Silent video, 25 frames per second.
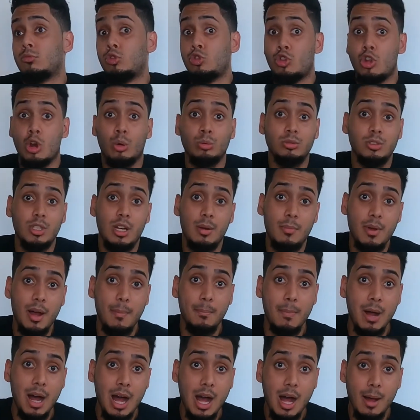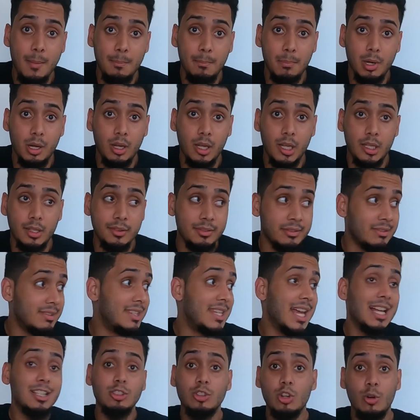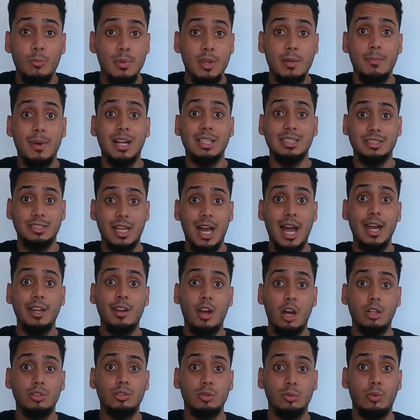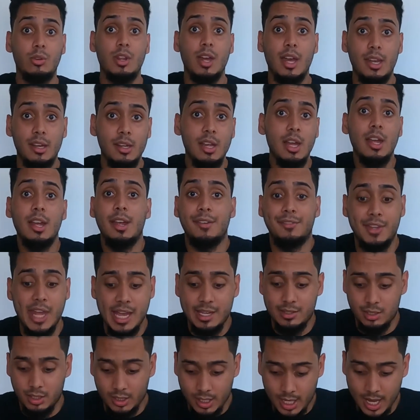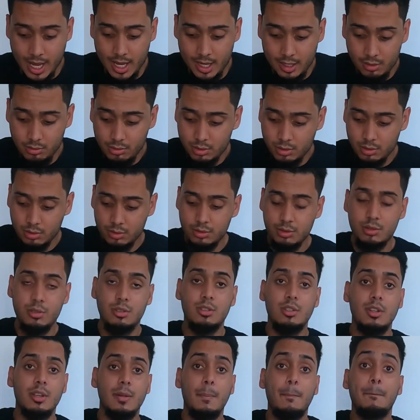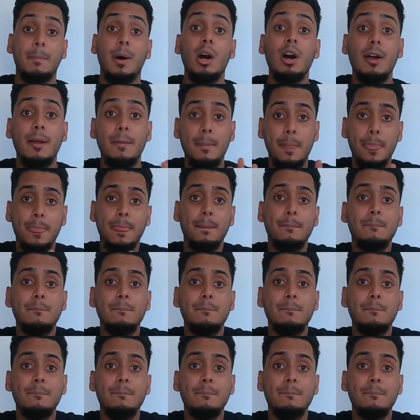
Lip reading: Don't tell my mom, but that's gonna be my side hustle then, if that's the case. Shit. But